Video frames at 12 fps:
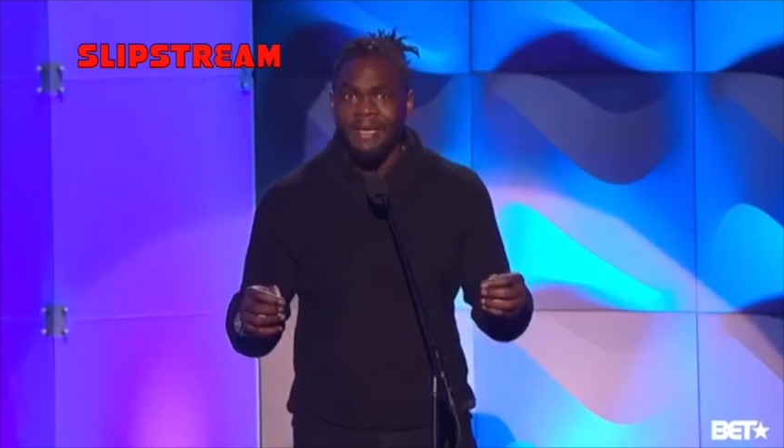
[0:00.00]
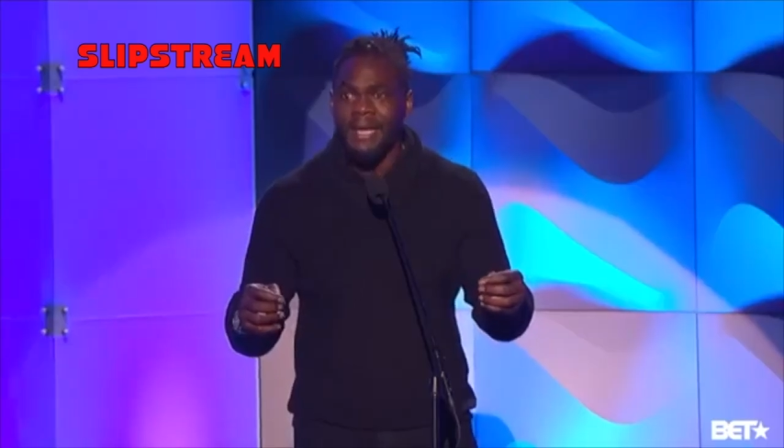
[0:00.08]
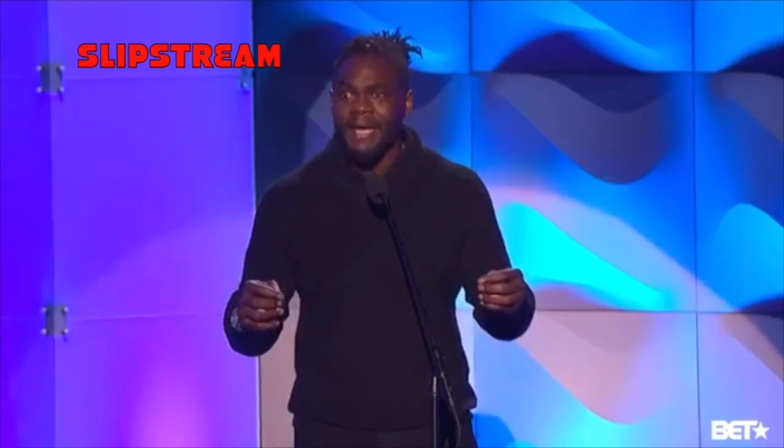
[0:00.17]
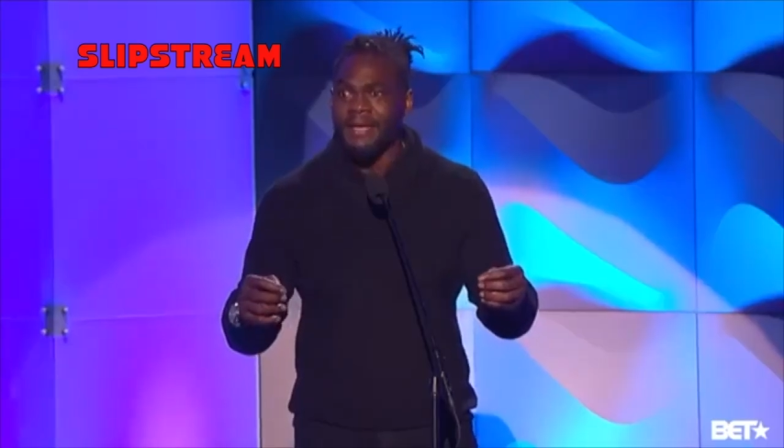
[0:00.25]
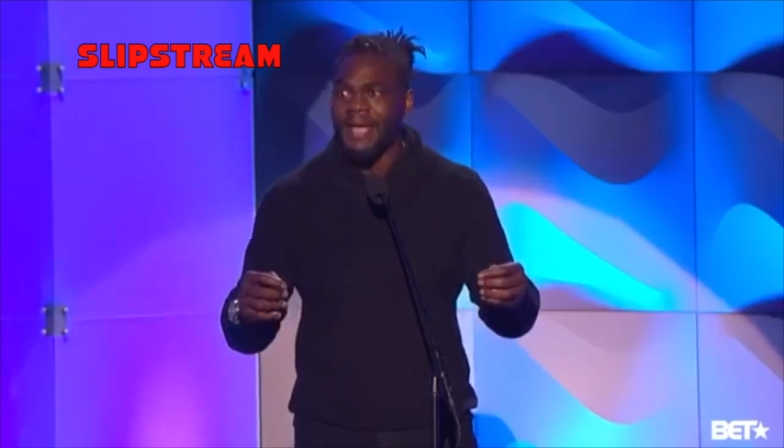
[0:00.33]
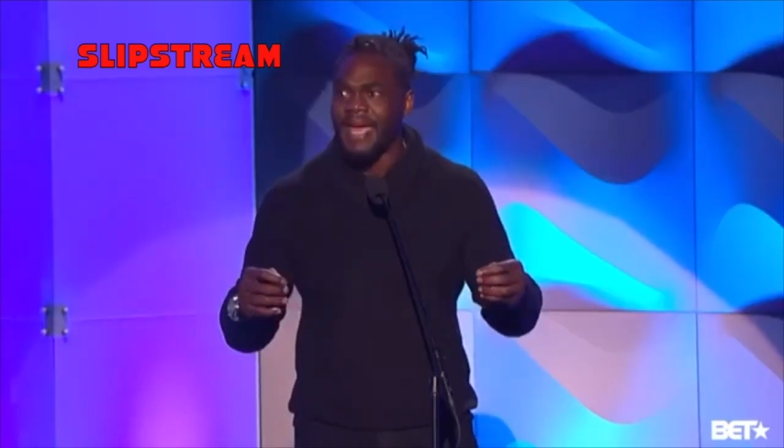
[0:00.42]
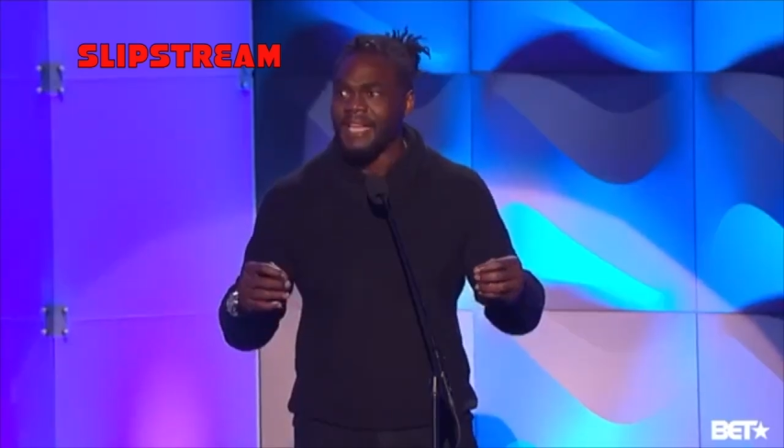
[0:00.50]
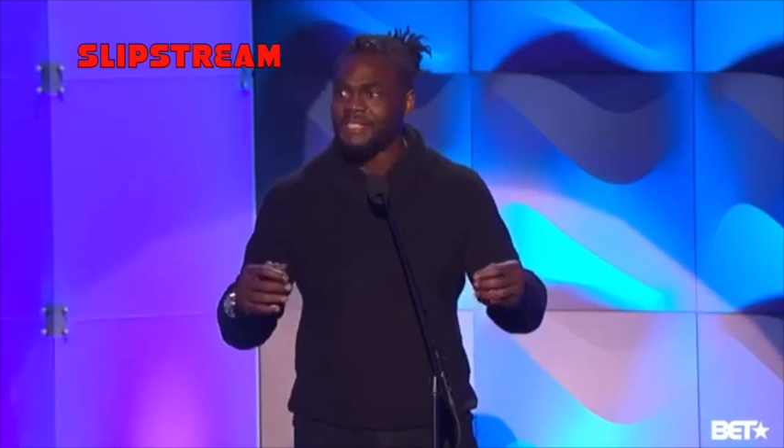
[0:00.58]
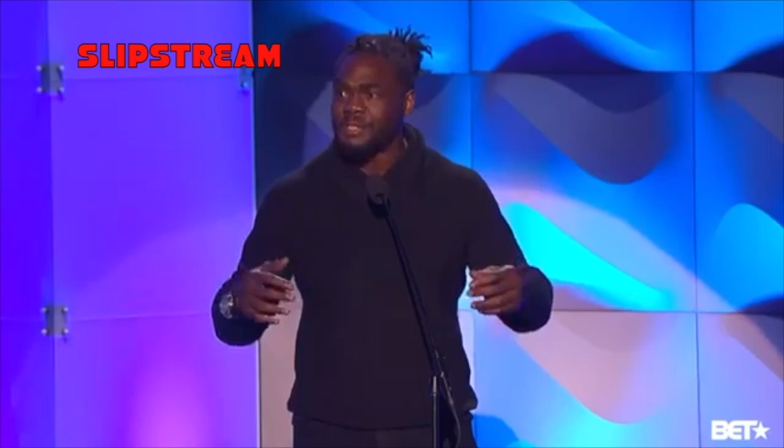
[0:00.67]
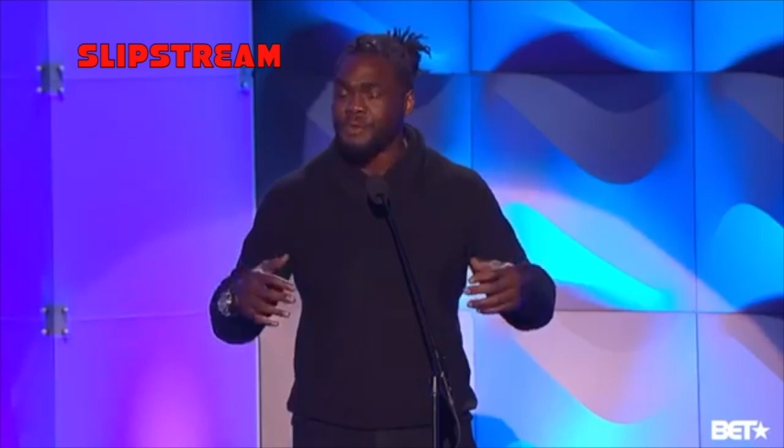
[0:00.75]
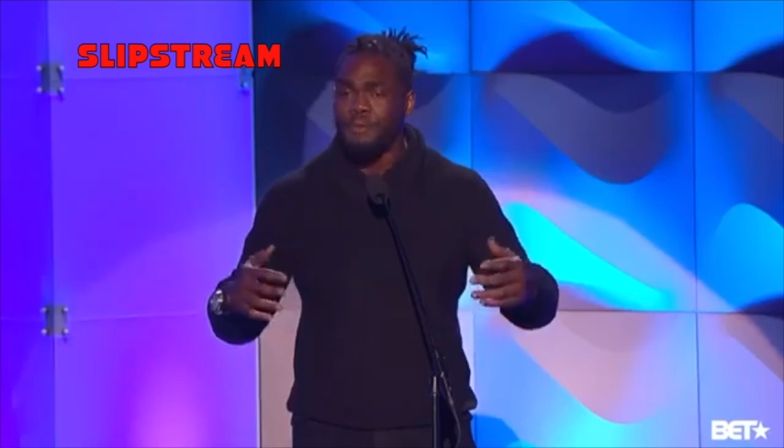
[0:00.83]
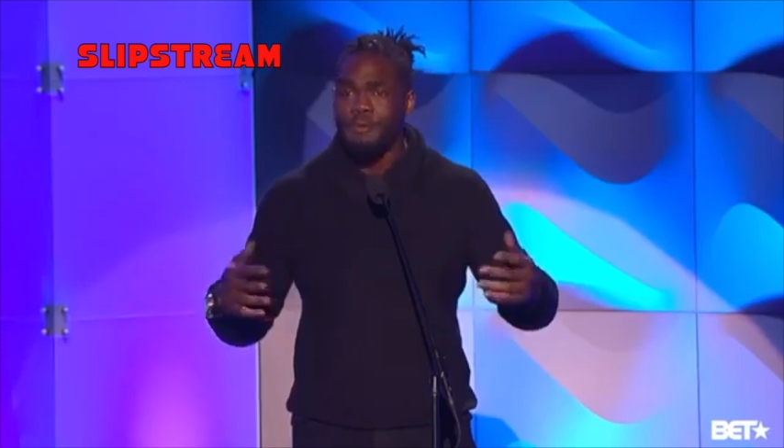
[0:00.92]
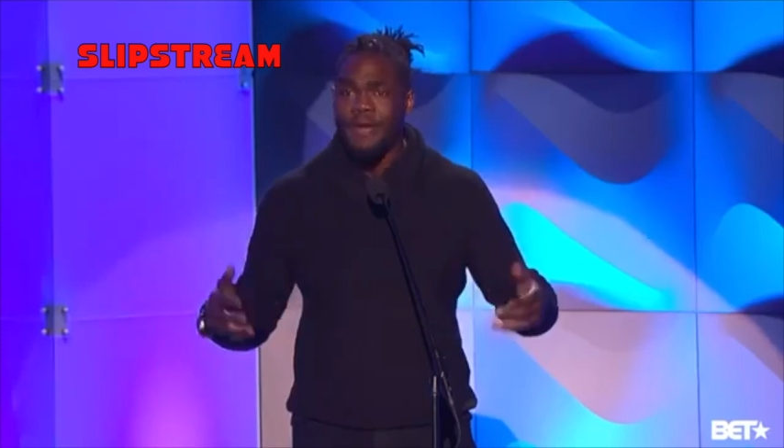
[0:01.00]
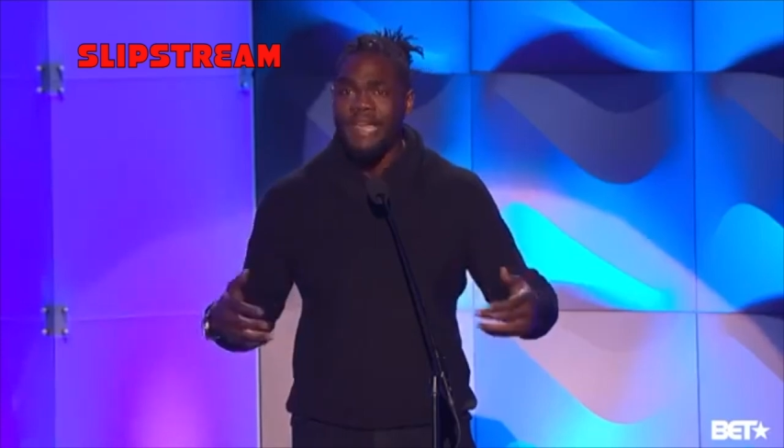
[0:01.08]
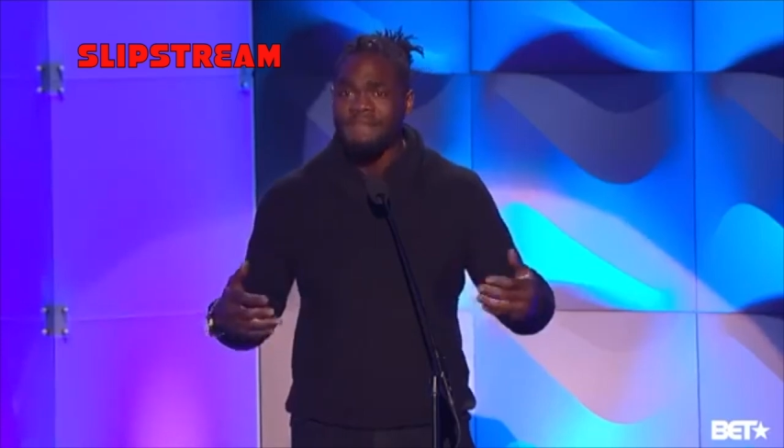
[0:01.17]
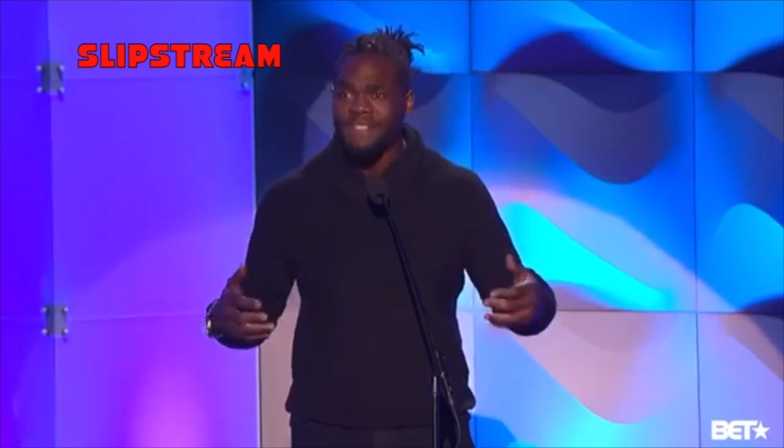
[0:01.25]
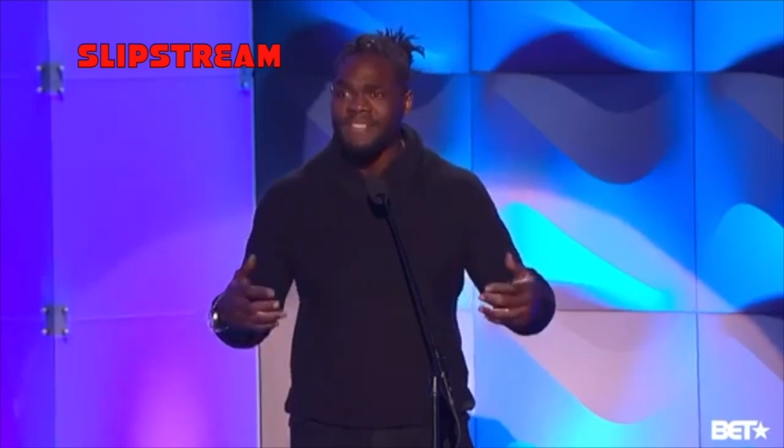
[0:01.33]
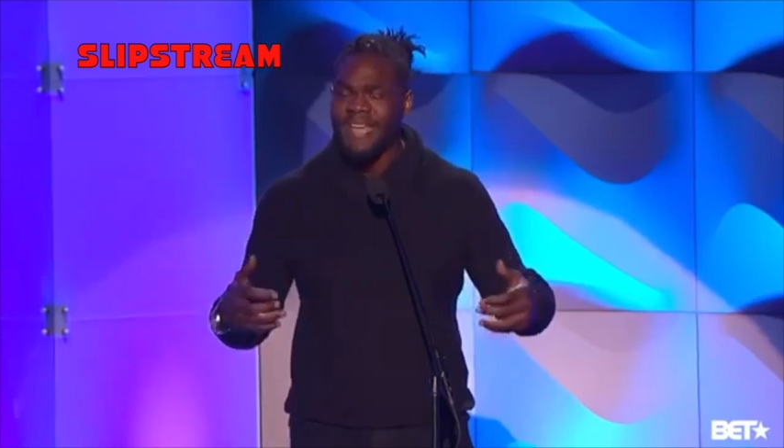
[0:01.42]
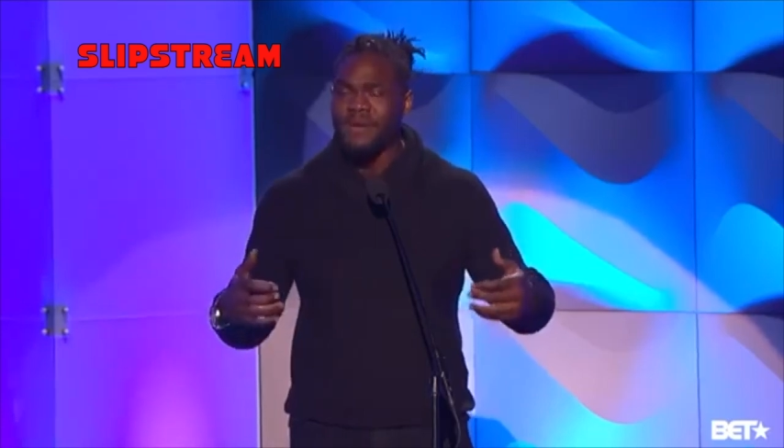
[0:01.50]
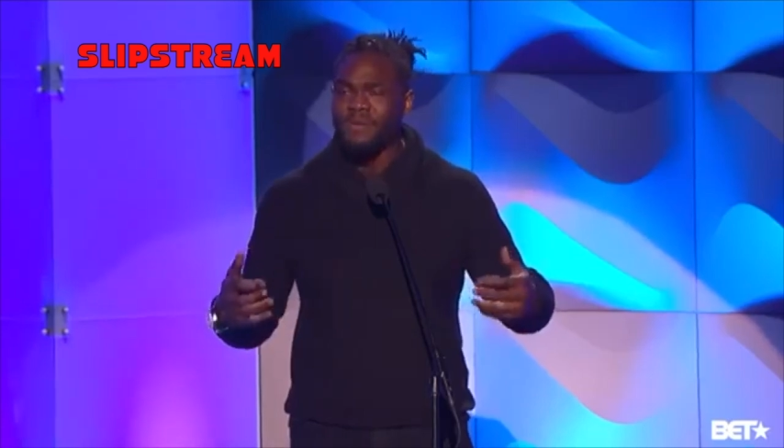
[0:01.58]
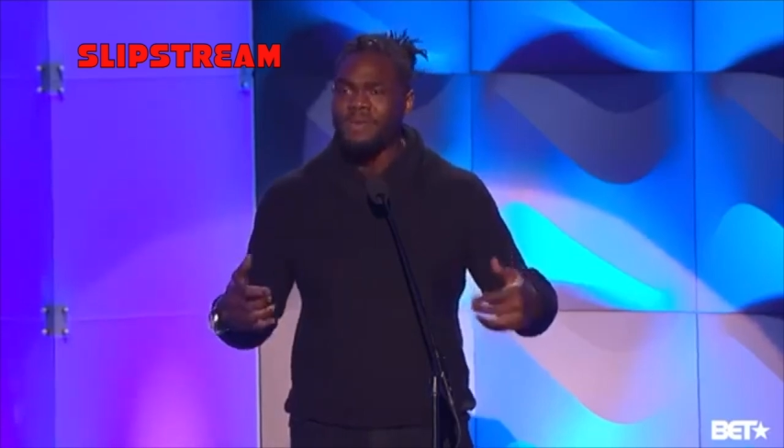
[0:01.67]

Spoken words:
is. And as you breathe today,